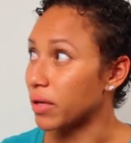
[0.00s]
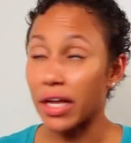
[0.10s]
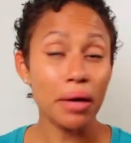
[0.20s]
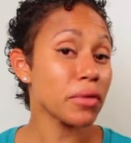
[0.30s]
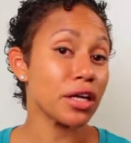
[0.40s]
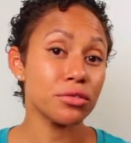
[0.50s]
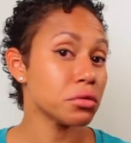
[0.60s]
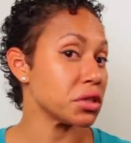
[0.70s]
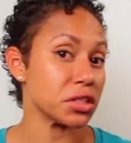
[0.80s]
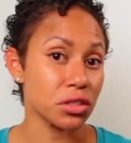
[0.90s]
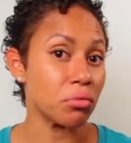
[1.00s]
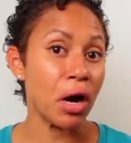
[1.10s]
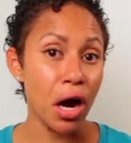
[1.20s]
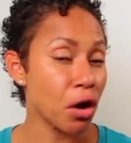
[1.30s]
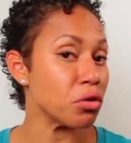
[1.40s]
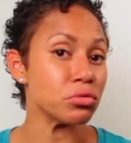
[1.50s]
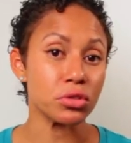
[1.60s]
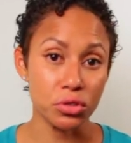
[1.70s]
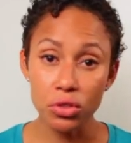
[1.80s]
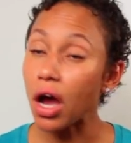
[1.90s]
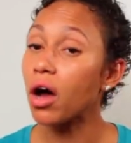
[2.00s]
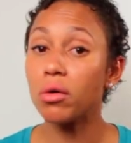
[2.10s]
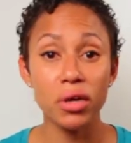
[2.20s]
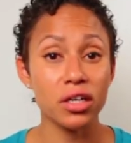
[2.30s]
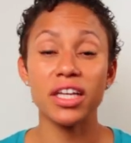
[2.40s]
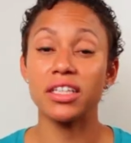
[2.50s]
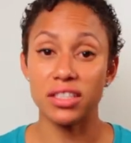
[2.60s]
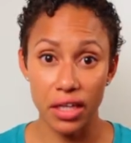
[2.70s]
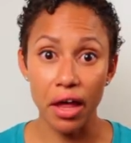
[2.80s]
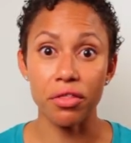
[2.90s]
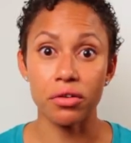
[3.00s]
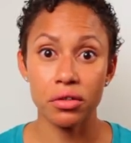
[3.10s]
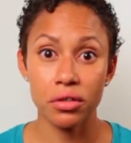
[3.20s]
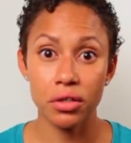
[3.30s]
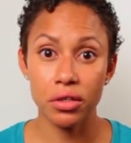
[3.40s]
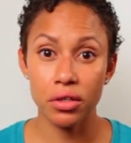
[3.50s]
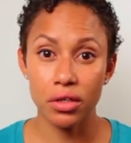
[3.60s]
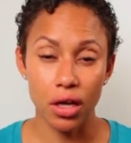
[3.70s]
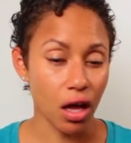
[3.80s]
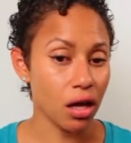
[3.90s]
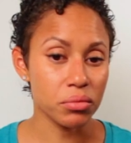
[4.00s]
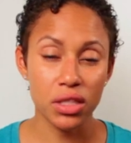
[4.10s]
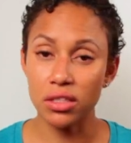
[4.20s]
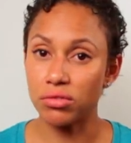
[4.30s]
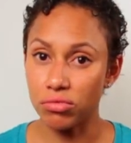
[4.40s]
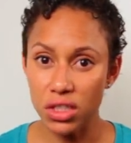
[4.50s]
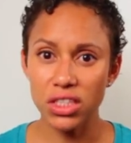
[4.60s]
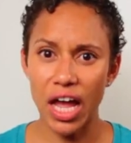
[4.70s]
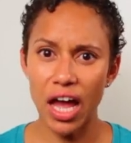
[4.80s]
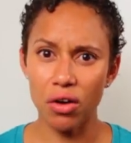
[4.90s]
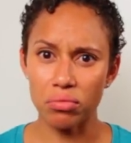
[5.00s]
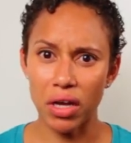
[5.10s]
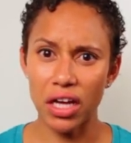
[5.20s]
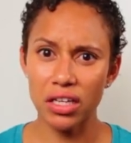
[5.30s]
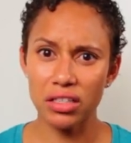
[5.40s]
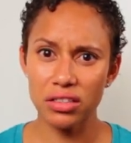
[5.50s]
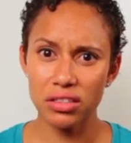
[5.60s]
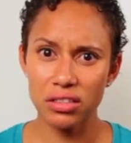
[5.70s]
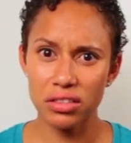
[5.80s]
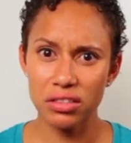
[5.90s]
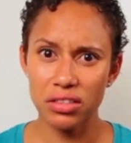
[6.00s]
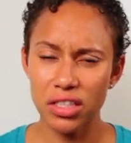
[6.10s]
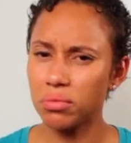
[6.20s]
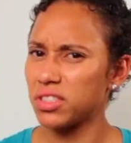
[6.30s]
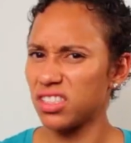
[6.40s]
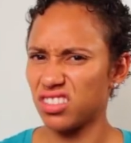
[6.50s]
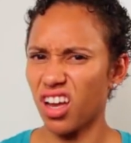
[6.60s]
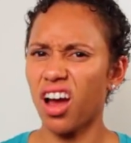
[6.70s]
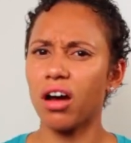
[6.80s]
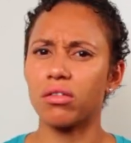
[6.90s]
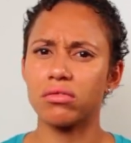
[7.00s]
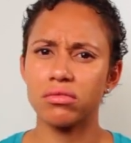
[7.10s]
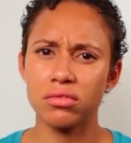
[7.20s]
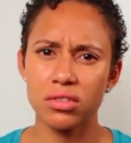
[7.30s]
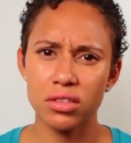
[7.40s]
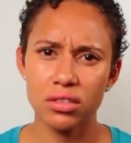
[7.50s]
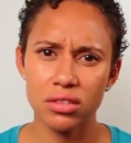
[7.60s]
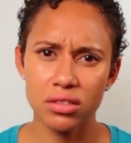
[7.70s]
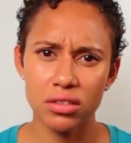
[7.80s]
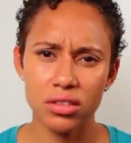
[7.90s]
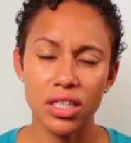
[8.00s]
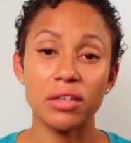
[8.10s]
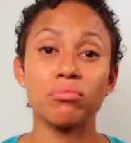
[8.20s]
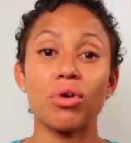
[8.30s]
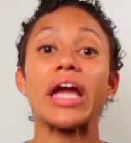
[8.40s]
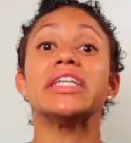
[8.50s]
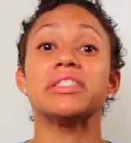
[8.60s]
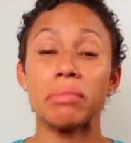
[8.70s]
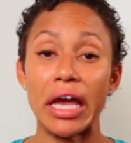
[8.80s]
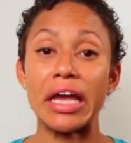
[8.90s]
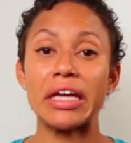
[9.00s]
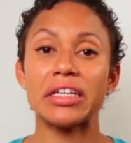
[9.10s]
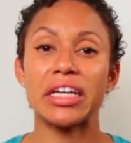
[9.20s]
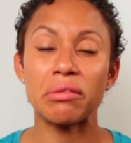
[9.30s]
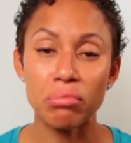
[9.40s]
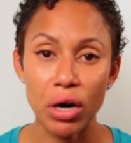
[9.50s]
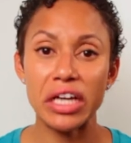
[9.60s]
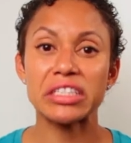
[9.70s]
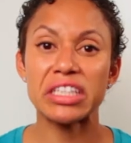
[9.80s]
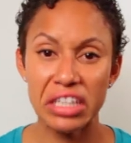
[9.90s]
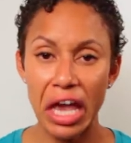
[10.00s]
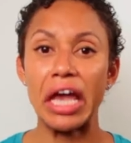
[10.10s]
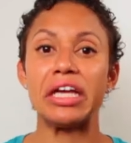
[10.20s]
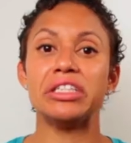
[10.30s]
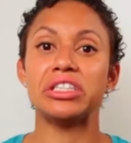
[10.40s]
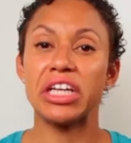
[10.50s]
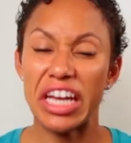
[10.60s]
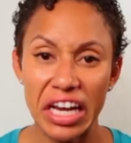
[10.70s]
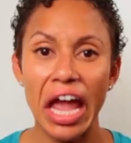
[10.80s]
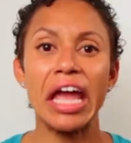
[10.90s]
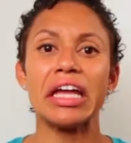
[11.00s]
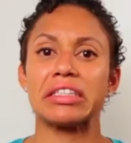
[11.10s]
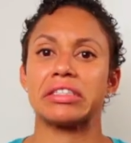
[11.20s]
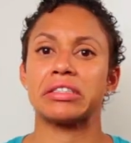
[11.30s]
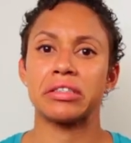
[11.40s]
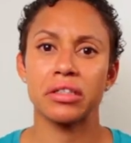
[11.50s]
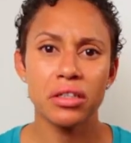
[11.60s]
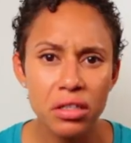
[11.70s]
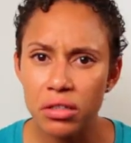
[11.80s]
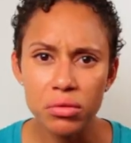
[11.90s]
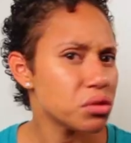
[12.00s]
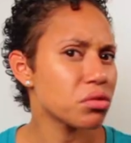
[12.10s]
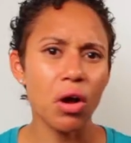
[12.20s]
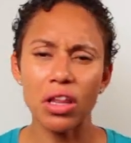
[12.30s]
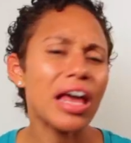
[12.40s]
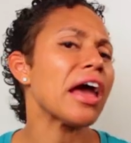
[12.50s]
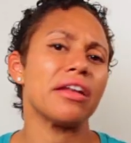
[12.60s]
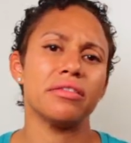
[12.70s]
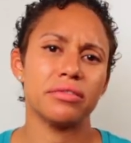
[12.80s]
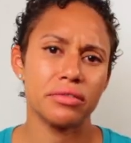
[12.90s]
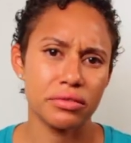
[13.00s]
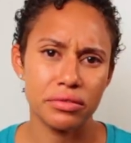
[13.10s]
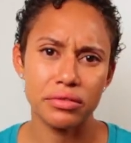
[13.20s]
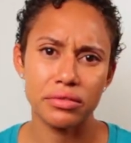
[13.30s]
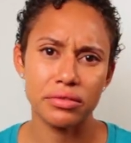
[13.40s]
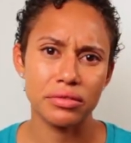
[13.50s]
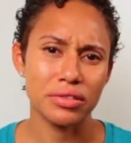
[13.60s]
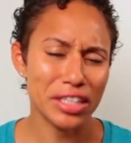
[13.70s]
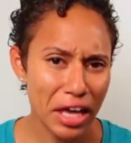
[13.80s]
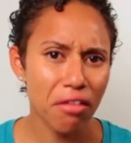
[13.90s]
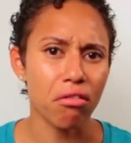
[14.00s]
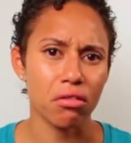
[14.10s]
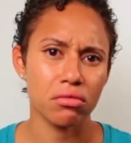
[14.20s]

Man, I'm not doing this on my own, so you all better get it together. I mean, reach out, man. Help a sister out. Embrace, man. Embrace, engage, enhance. We're doing all that together.